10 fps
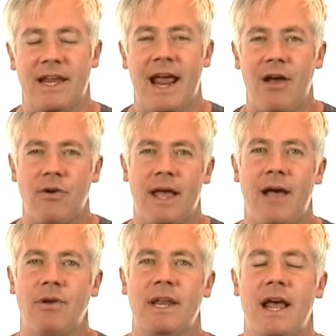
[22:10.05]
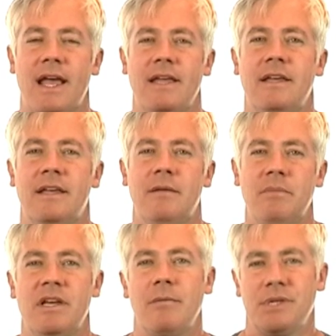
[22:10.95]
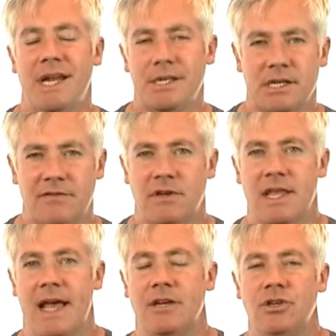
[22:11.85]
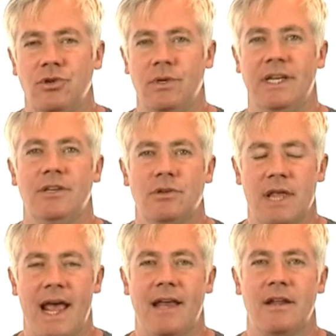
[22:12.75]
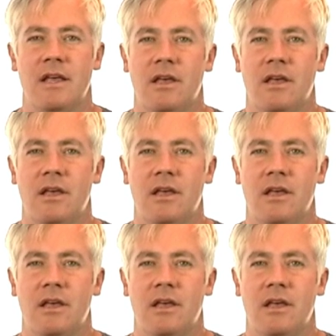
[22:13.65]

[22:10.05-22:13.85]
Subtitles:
And how can I become sensitive to that, tune into that,